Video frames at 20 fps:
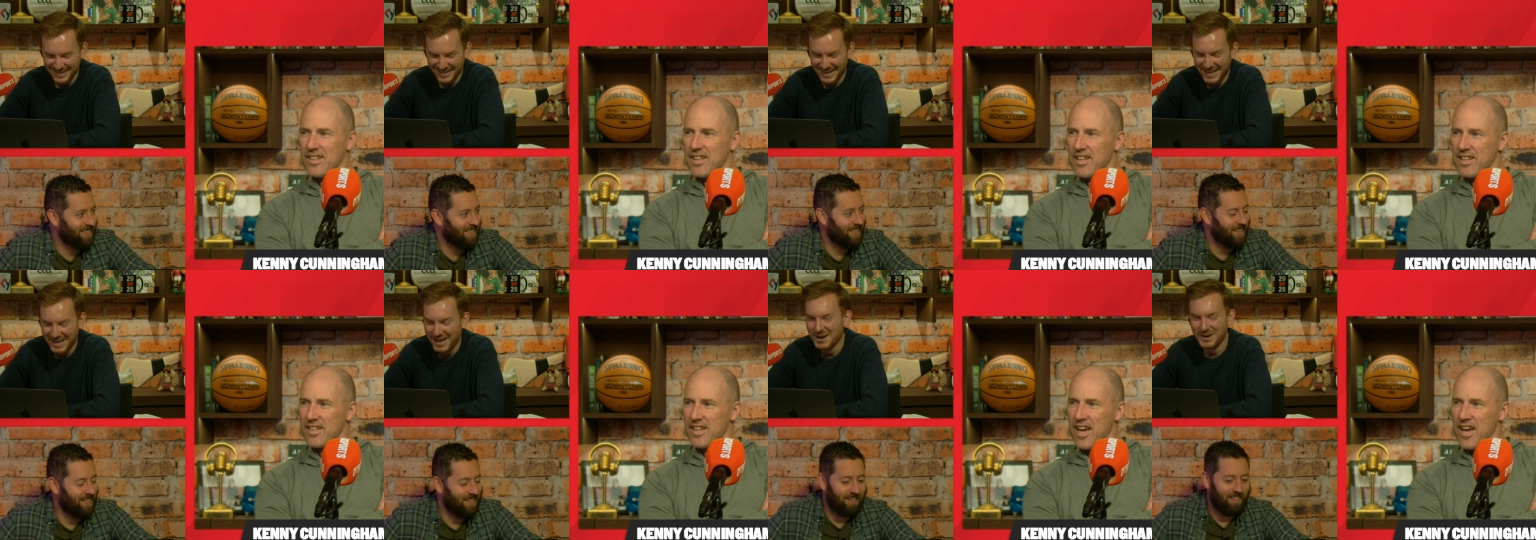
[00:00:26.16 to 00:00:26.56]

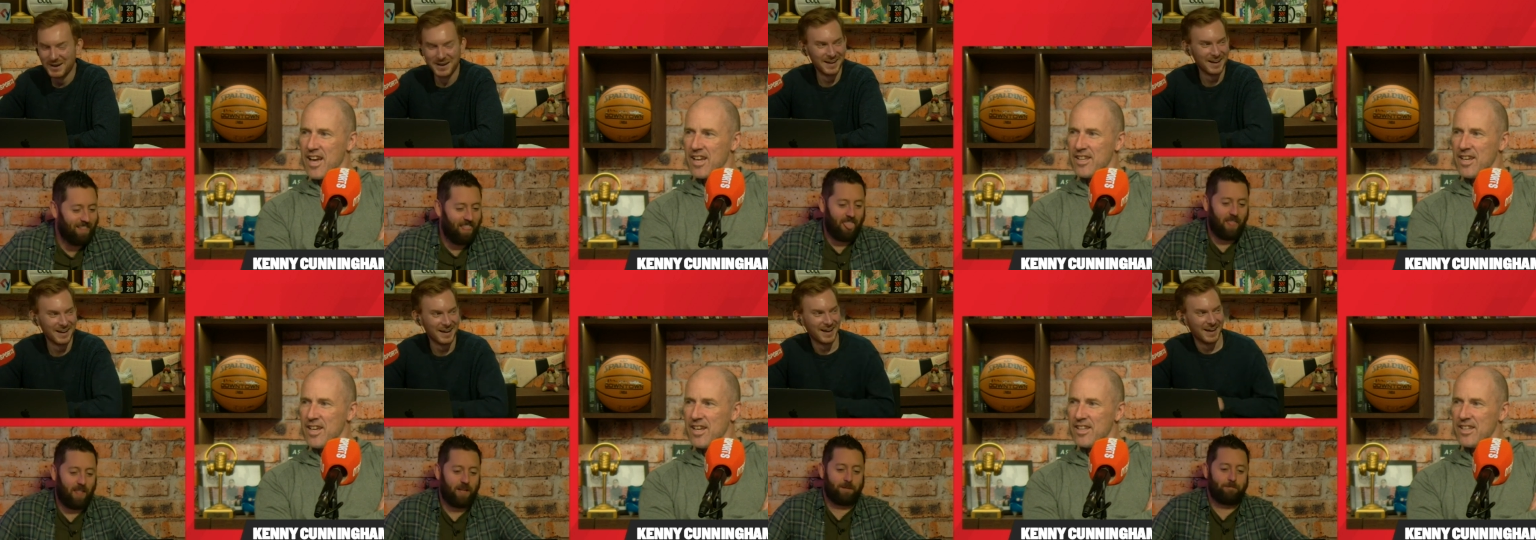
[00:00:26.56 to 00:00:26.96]
Speaker 1: Yeah,
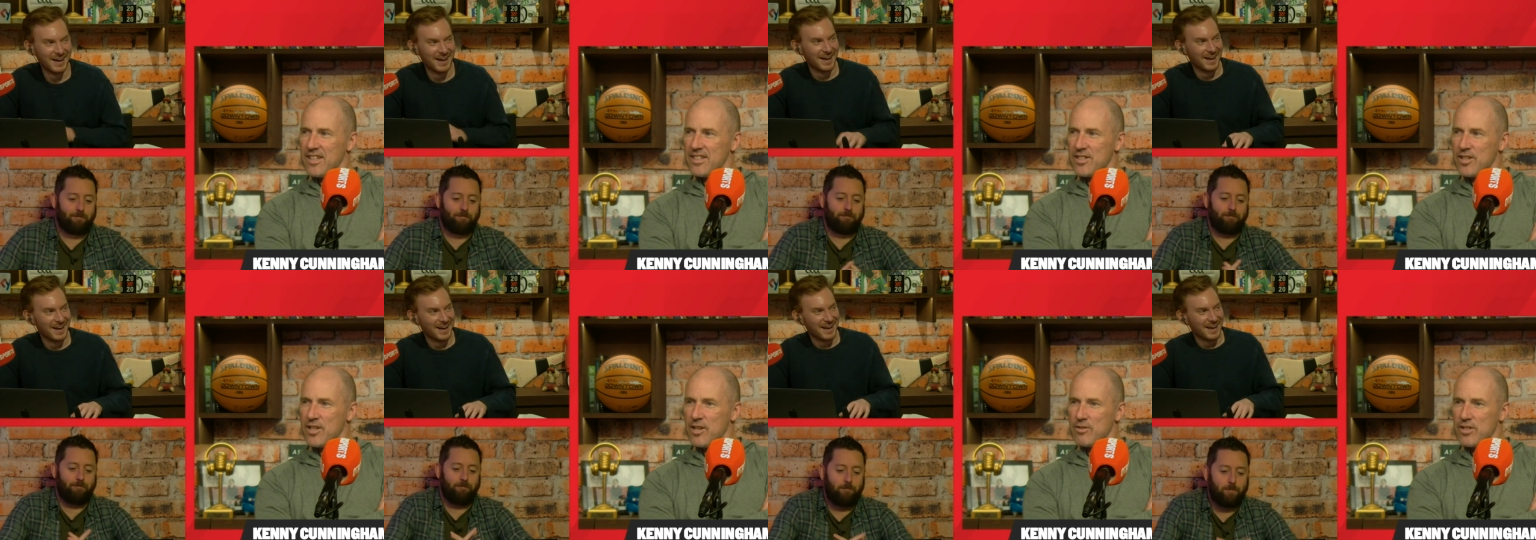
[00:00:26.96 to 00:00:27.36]

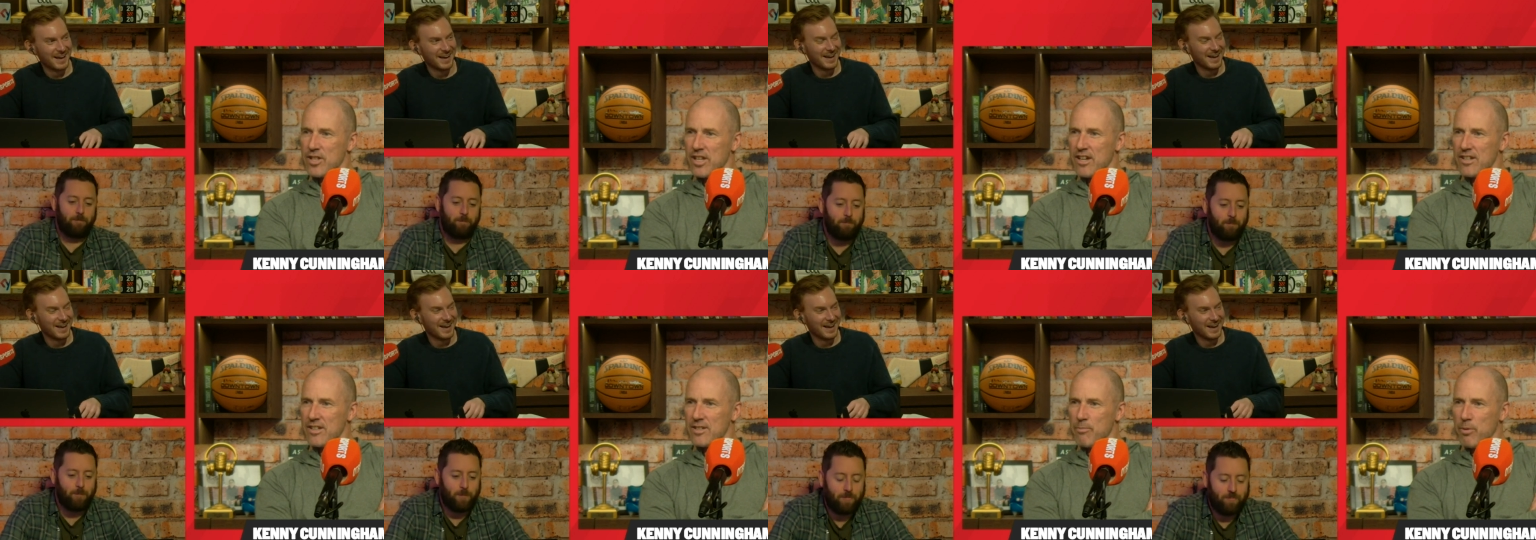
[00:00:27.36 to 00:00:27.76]
he's usually
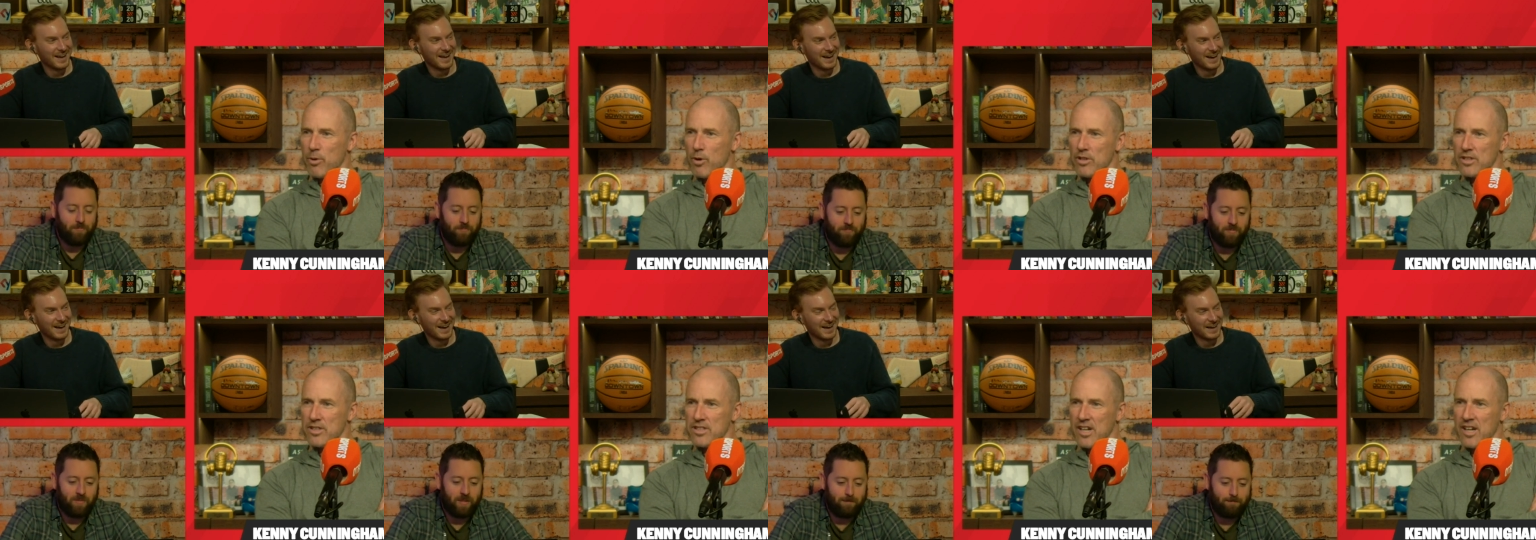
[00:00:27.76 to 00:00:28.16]
got his
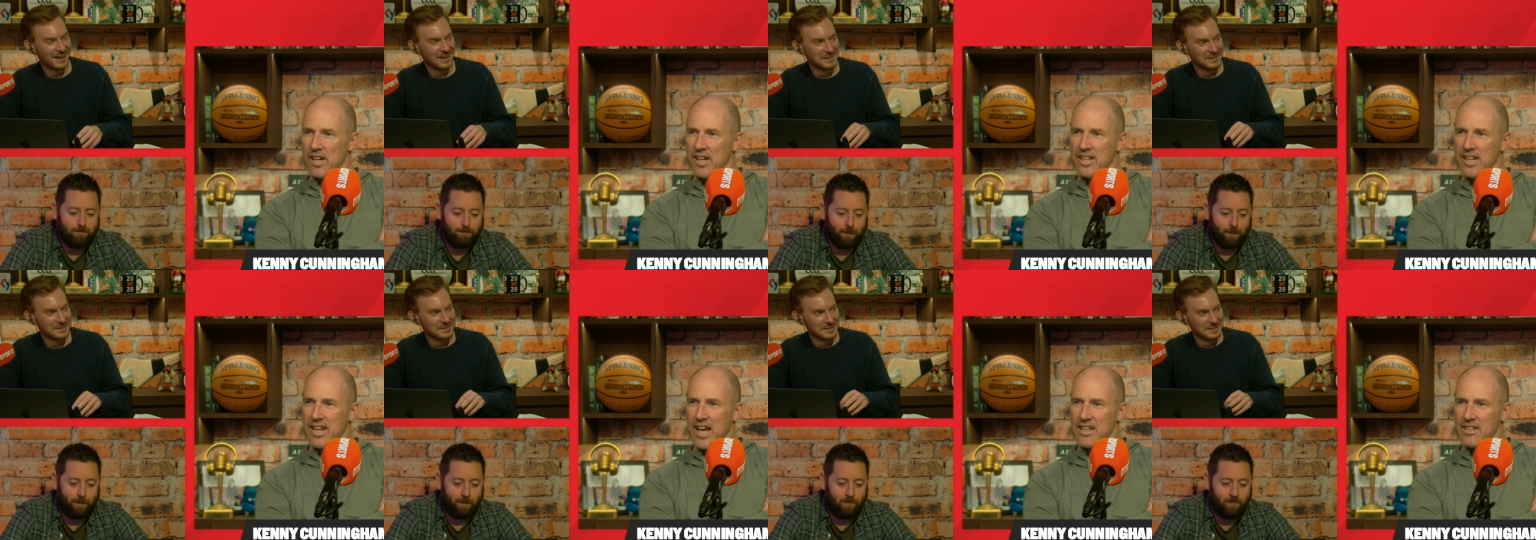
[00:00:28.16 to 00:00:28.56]
pulse on
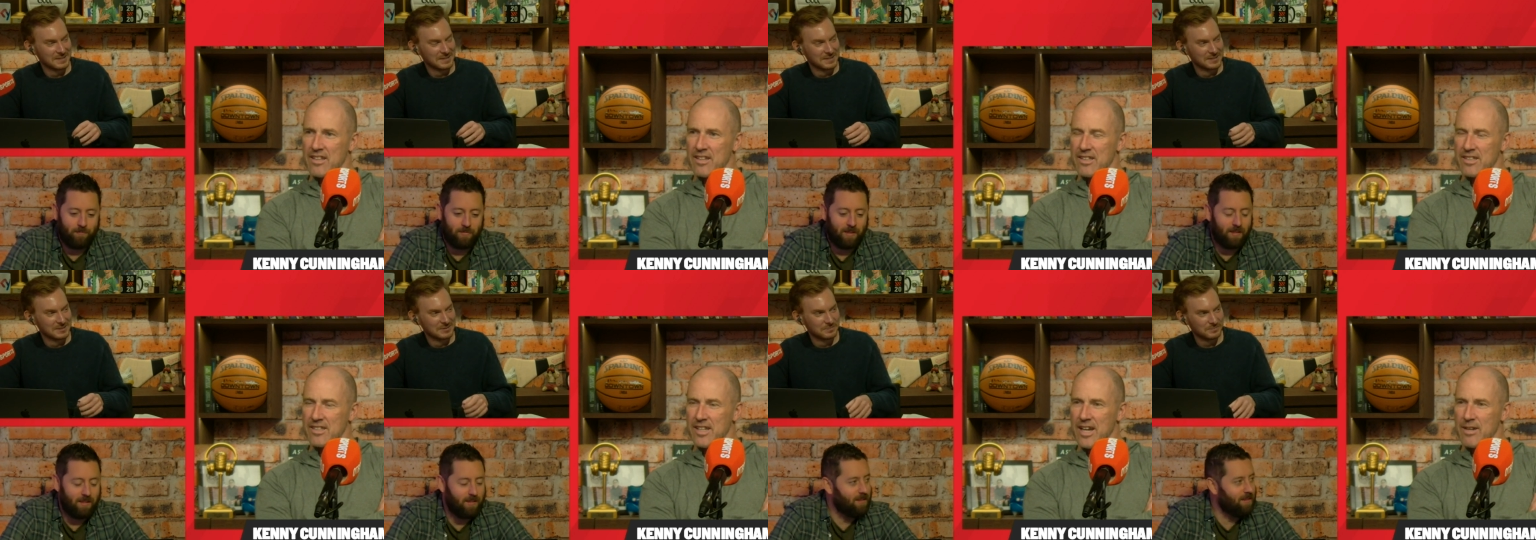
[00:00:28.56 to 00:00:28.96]
uh,
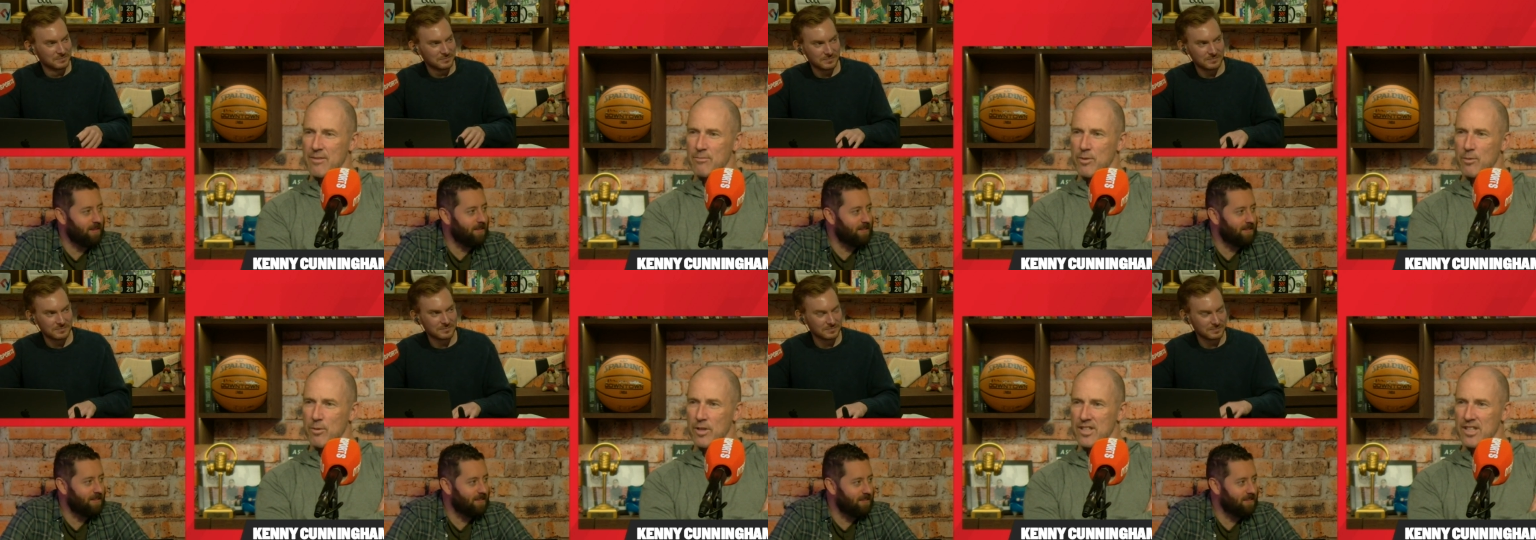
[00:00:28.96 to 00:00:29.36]
Nathan in
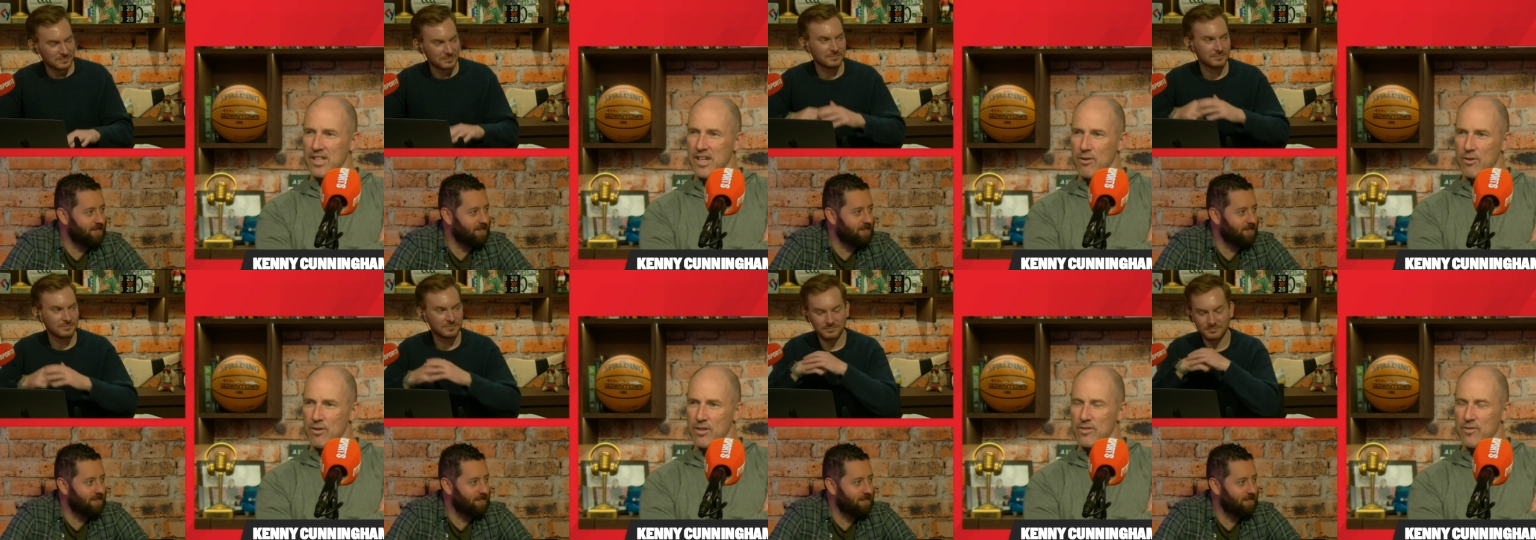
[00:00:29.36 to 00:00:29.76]
terms of what
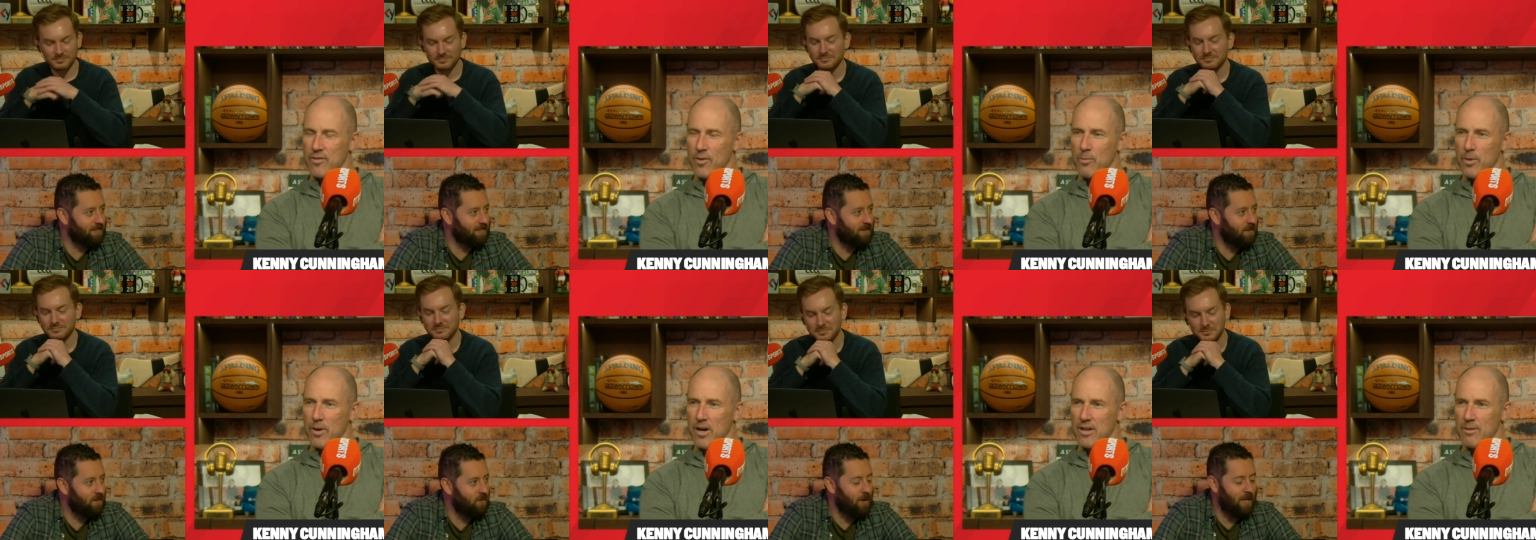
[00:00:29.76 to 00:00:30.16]
the Irish
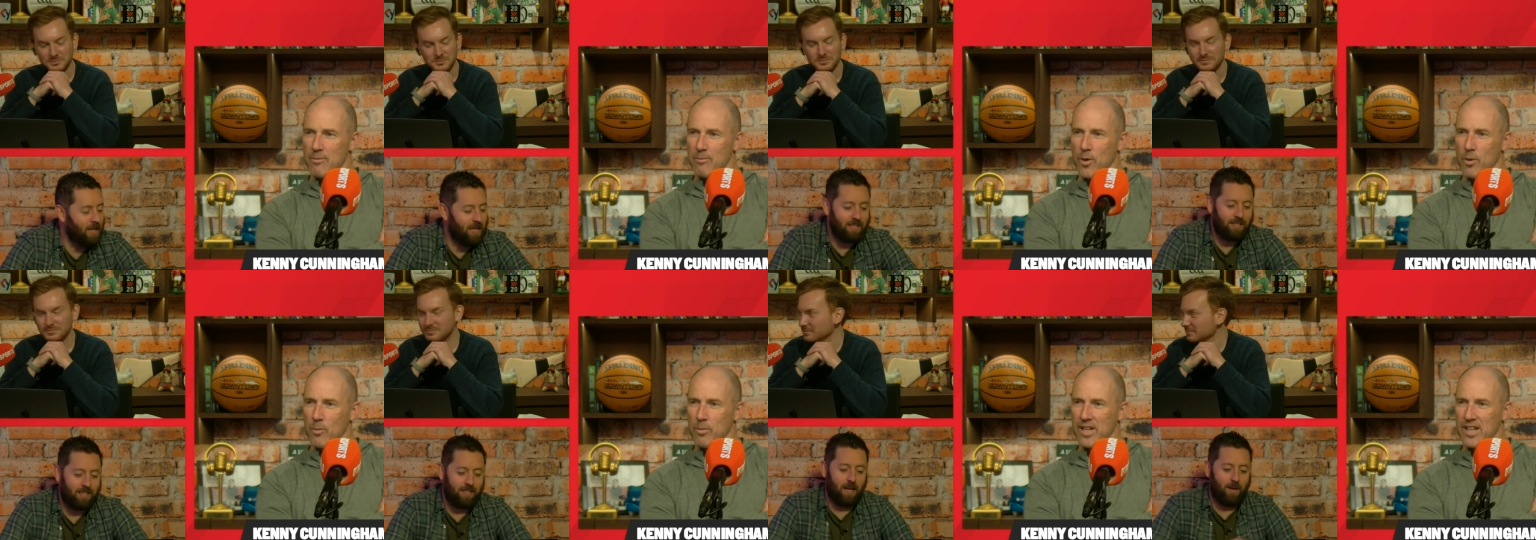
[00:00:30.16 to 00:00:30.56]
football. Well,
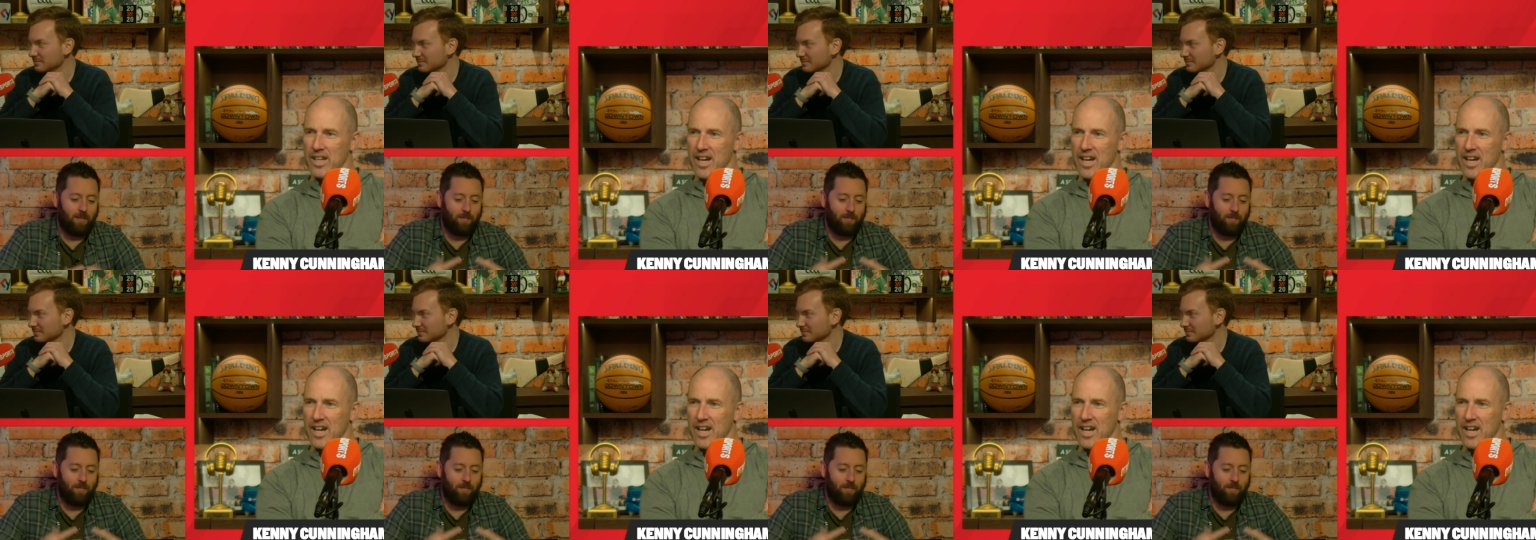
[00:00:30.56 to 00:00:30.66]
listen, I'm,